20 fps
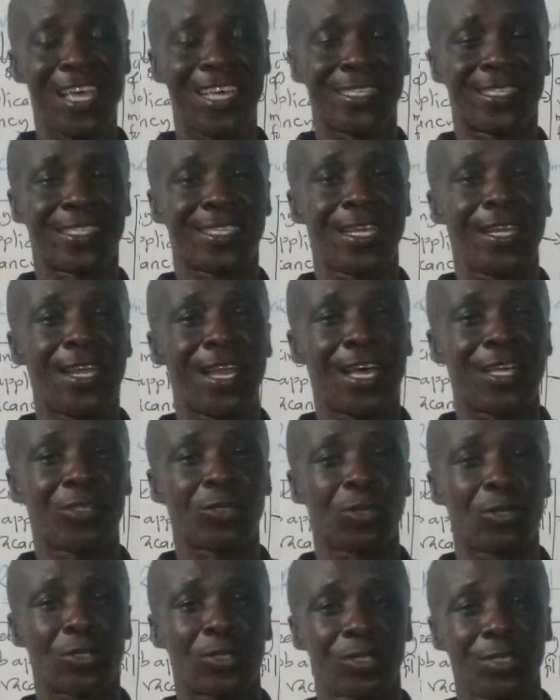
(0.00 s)
external
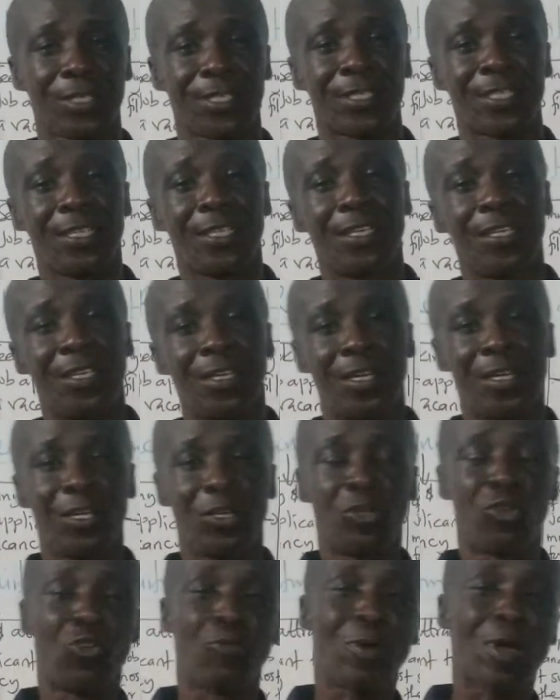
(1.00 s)
sources.
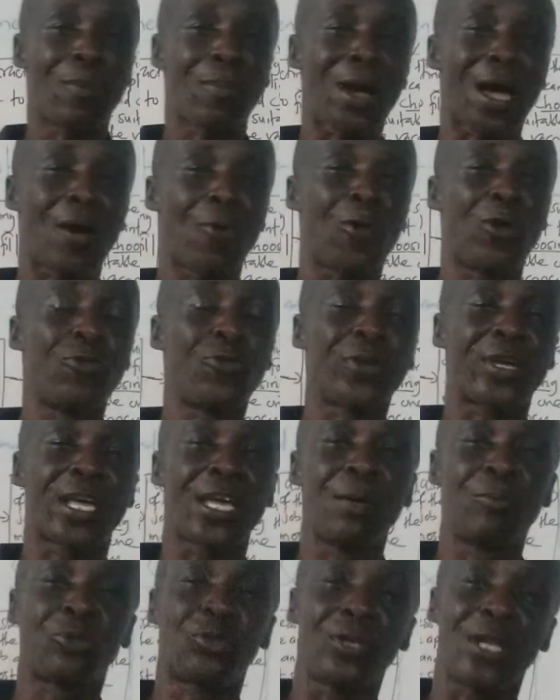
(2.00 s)
You remember when we
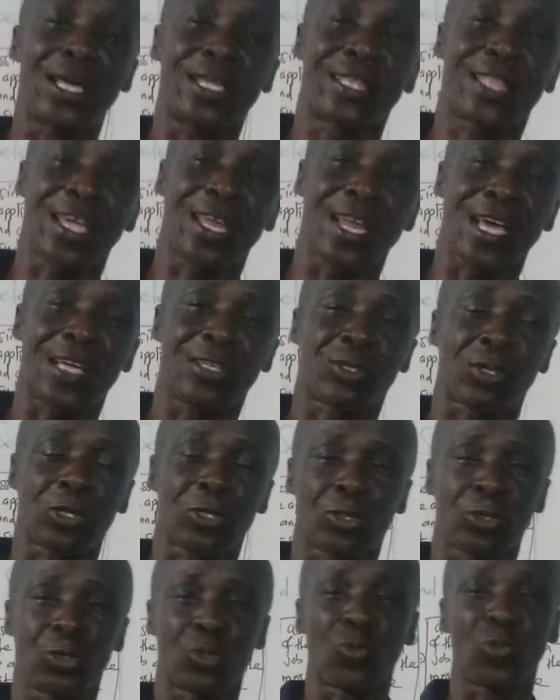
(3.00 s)
came to the internal
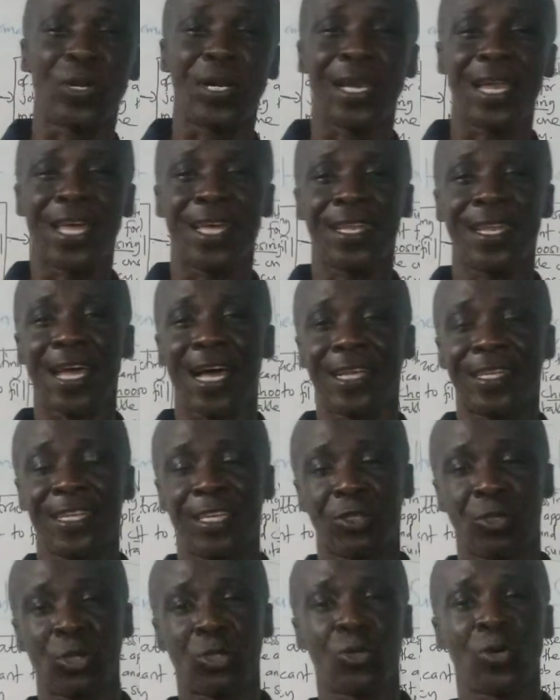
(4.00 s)
sources, we learned that
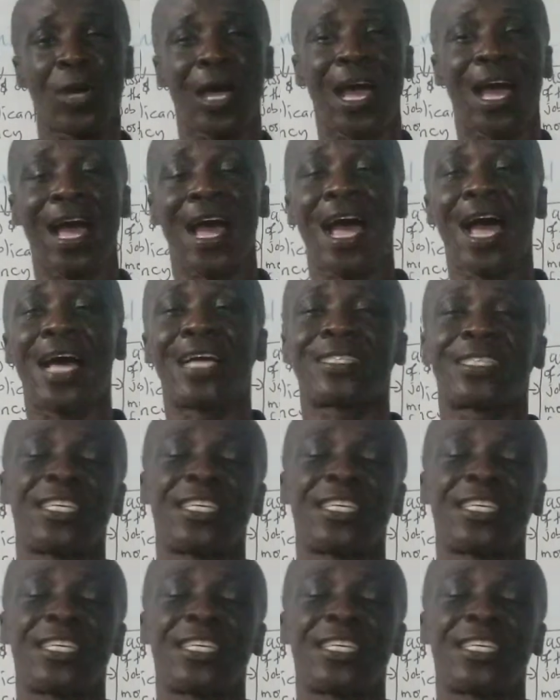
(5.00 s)
it also has